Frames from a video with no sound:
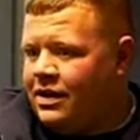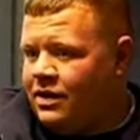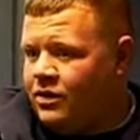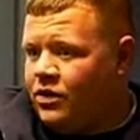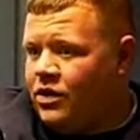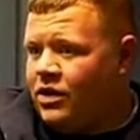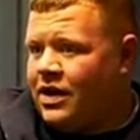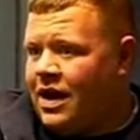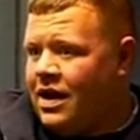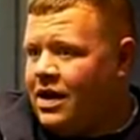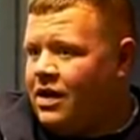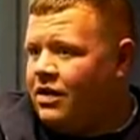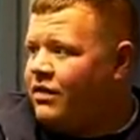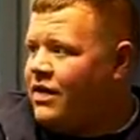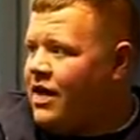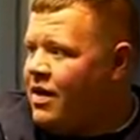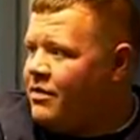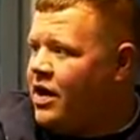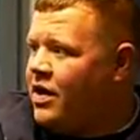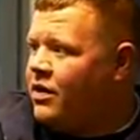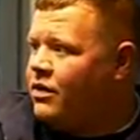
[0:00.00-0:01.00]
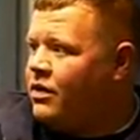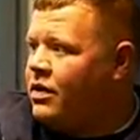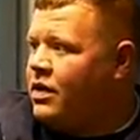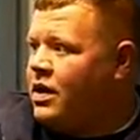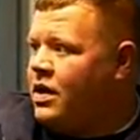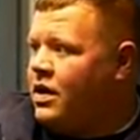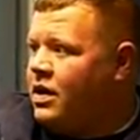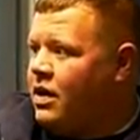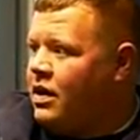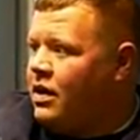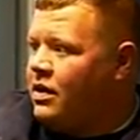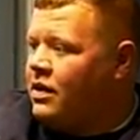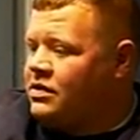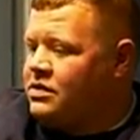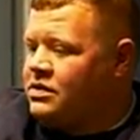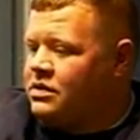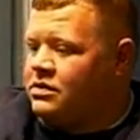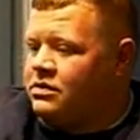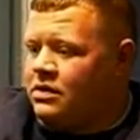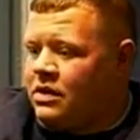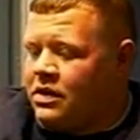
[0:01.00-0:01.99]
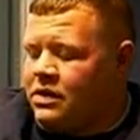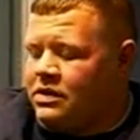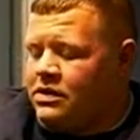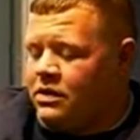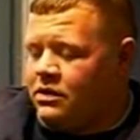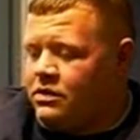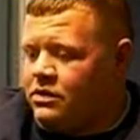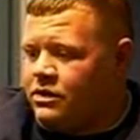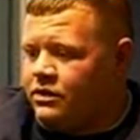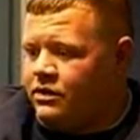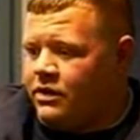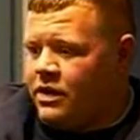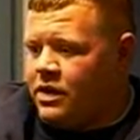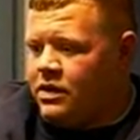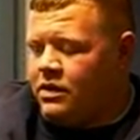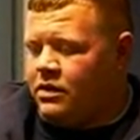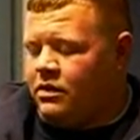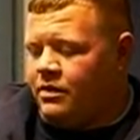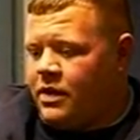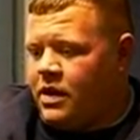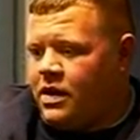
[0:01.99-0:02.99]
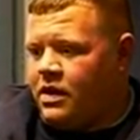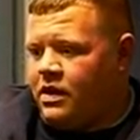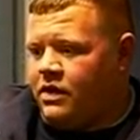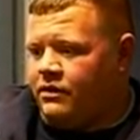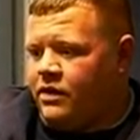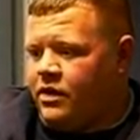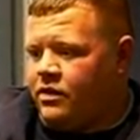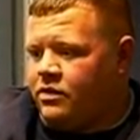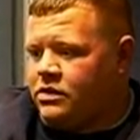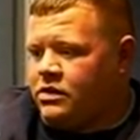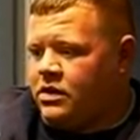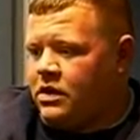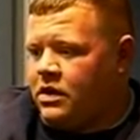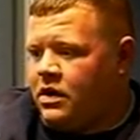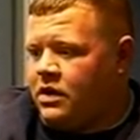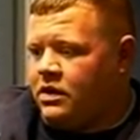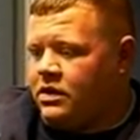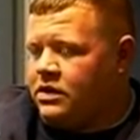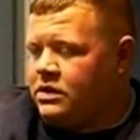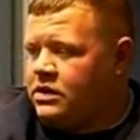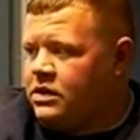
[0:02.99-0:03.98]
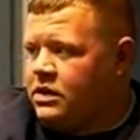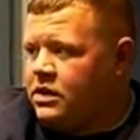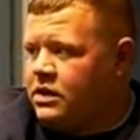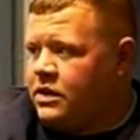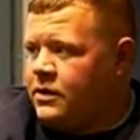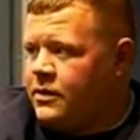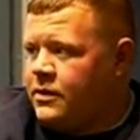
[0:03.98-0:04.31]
it, it would have helped them out a lot as well. So it's a really good part of it was the college.